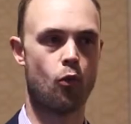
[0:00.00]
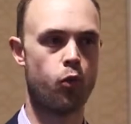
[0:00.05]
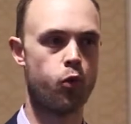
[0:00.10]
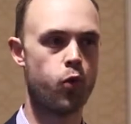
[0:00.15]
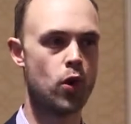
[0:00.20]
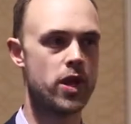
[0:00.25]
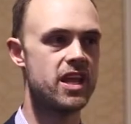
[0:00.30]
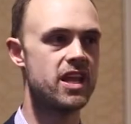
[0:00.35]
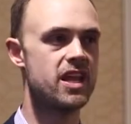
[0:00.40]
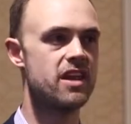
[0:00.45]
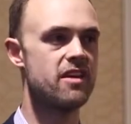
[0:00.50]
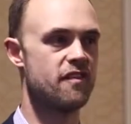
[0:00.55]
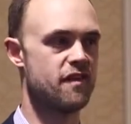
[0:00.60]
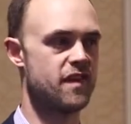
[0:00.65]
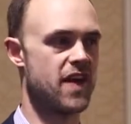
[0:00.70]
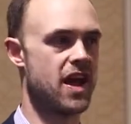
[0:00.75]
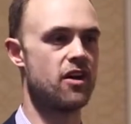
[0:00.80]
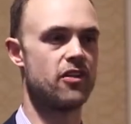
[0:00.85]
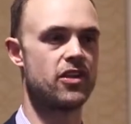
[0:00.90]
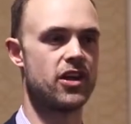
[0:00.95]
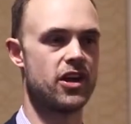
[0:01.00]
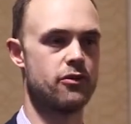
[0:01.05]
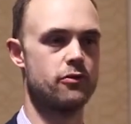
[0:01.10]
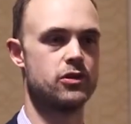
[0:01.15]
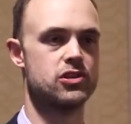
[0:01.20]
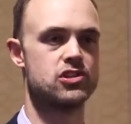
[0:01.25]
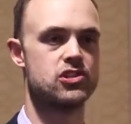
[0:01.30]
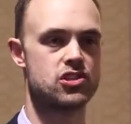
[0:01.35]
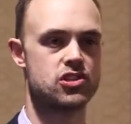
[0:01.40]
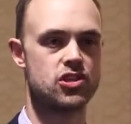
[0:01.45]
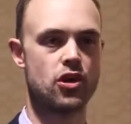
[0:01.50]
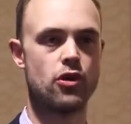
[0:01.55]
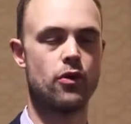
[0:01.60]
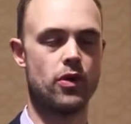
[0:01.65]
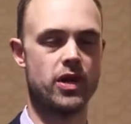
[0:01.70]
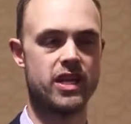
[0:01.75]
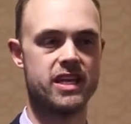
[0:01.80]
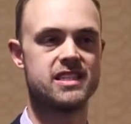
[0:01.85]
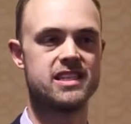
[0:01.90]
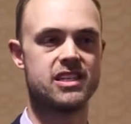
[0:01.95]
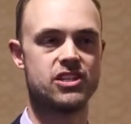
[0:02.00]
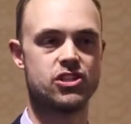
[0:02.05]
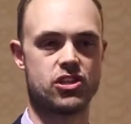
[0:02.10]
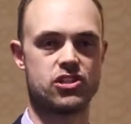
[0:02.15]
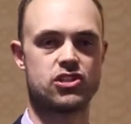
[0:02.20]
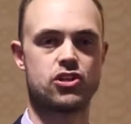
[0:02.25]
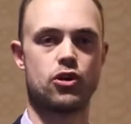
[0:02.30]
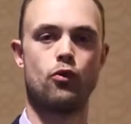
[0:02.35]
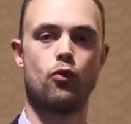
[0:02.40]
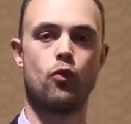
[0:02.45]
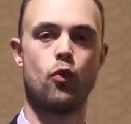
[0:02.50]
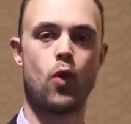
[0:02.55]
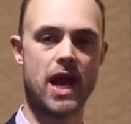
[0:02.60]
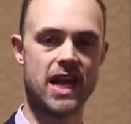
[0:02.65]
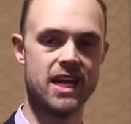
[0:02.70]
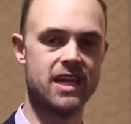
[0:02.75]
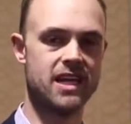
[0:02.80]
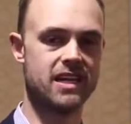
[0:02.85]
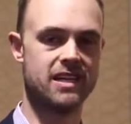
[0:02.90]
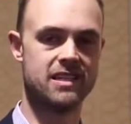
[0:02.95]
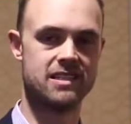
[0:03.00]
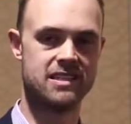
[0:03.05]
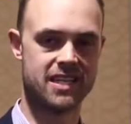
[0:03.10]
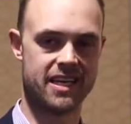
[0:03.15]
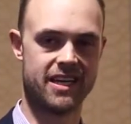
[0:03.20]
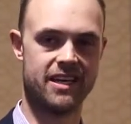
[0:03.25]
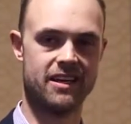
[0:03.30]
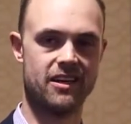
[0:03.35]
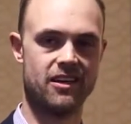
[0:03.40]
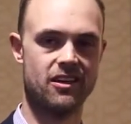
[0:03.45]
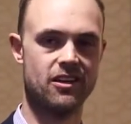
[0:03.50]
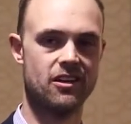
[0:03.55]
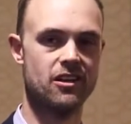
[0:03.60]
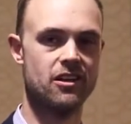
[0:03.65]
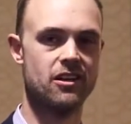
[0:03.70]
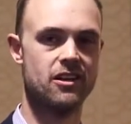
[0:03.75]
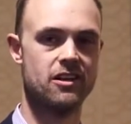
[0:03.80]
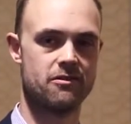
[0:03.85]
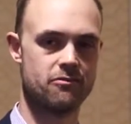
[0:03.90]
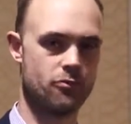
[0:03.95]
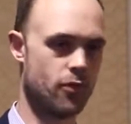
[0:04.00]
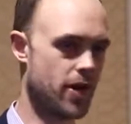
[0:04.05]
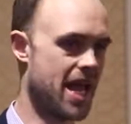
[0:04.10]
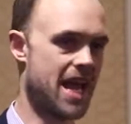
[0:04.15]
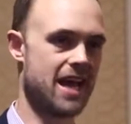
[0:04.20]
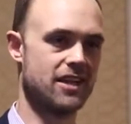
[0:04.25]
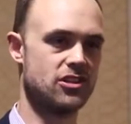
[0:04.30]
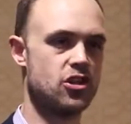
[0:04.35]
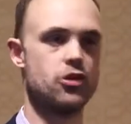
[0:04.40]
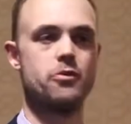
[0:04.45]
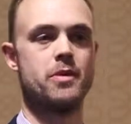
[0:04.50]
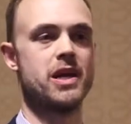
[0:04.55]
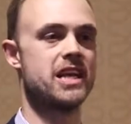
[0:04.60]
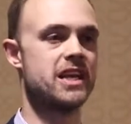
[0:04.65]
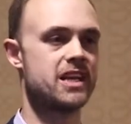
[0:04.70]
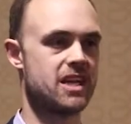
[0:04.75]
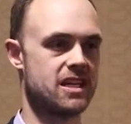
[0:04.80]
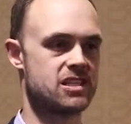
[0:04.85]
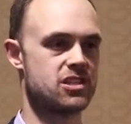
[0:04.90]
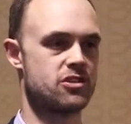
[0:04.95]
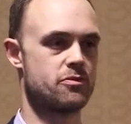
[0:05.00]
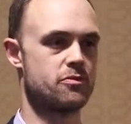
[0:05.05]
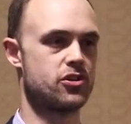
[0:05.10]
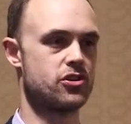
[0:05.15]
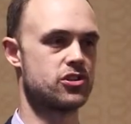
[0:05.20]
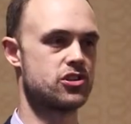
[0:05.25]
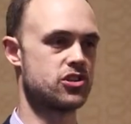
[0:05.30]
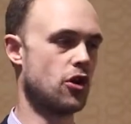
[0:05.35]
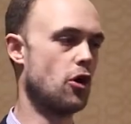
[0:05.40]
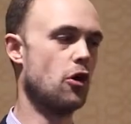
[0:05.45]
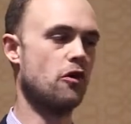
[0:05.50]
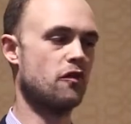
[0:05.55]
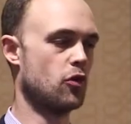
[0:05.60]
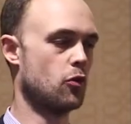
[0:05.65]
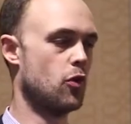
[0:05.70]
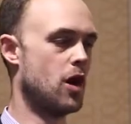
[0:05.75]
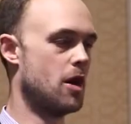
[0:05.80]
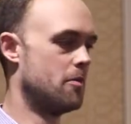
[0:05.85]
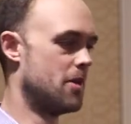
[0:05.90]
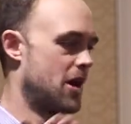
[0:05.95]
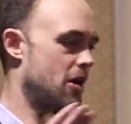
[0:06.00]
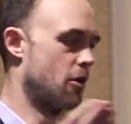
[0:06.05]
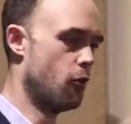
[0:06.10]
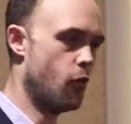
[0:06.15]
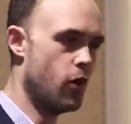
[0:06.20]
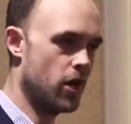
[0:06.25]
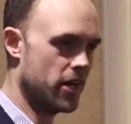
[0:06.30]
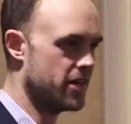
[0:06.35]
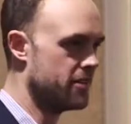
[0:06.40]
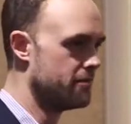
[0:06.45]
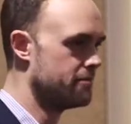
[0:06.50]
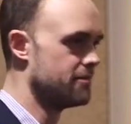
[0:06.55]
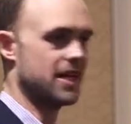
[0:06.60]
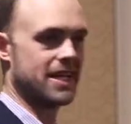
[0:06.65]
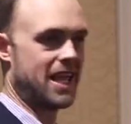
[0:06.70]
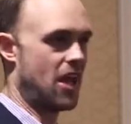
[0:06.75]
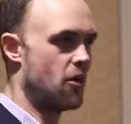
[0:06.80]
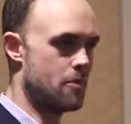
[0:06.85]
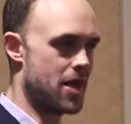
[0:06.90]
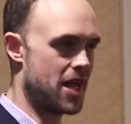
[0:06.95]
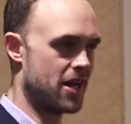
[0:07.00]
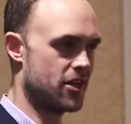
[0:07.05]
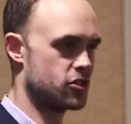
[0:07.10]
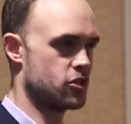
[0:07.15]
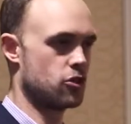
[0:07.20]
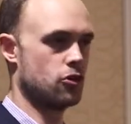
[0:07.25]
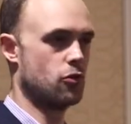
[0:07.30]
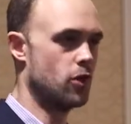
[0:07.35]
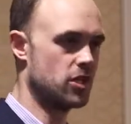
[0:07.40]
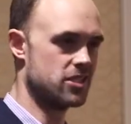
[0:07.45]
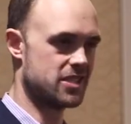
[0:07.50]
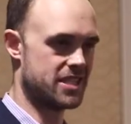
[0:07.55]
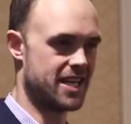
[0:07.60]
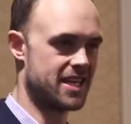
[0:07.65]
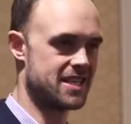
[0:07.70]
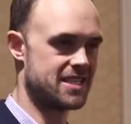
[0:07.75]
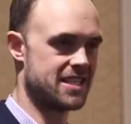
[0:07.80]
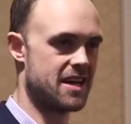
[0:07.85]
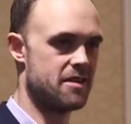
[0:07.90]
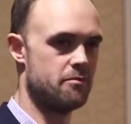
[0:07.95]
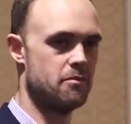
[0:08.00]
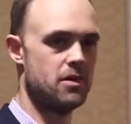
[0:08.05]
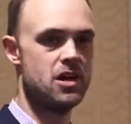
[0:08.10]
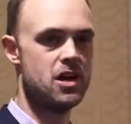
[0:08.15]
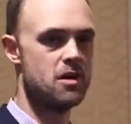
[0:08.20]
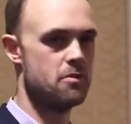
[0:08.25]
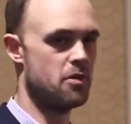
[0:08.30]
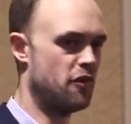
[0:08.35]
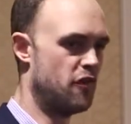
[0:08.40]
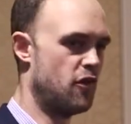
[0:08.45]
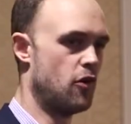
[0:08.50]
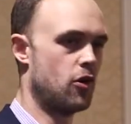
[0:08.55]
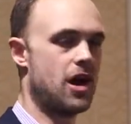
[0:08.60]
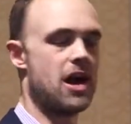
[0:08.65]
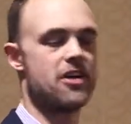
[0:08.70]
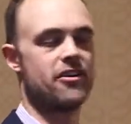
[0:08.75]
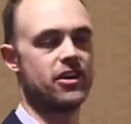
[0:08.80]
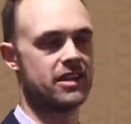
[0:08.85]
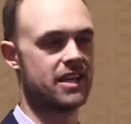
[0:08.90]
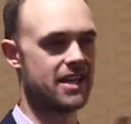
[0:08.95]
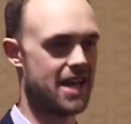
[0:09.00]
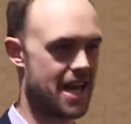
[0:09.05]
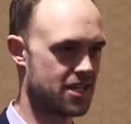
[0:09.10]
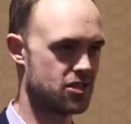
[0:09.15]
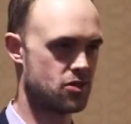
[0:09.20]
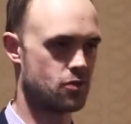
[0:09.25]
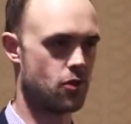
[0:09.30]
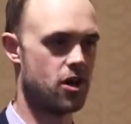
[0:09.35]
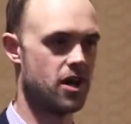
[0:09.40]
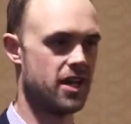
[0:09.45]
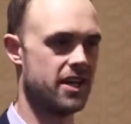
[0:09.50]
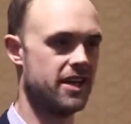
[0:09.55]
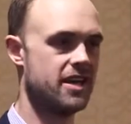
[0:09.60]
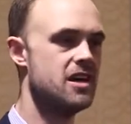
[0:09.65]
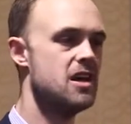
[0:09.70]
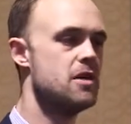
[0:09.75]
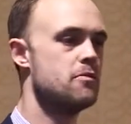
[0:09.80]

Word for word: We found that it was so easy just to wait until we had too many customers to overwhelm one account manager or one CSM before hiring the next one,